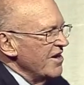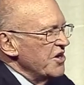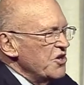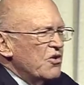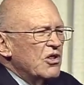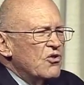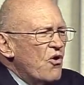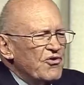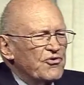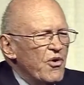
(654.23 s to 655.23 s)
you know, the
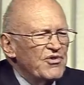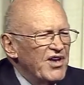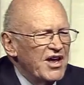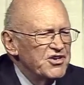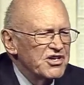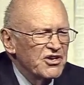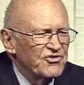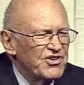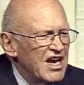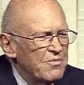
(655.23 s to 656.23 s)
Lord's always had you in his
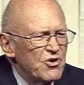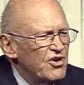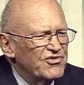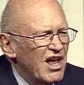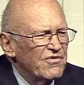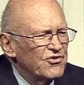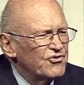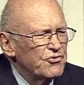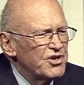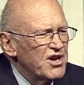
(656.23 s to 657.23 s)
team. You just haven't
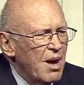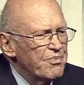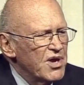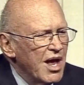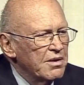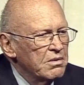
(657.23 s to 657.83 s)
suited up yet.